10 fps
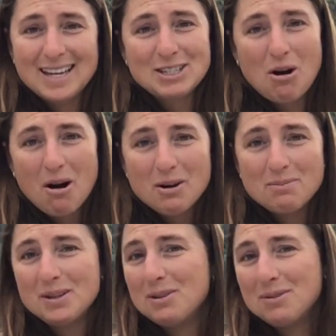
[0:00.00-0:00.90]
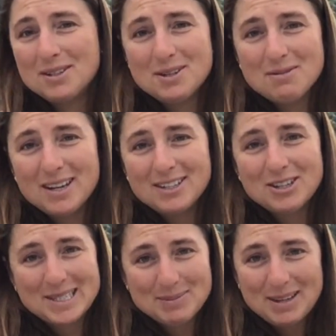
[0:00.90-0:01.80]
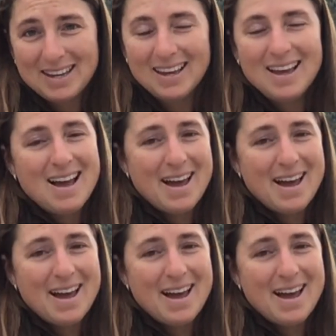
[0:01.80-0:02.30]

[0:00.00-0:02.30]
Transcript: It's hard, but you can do it. Trust me.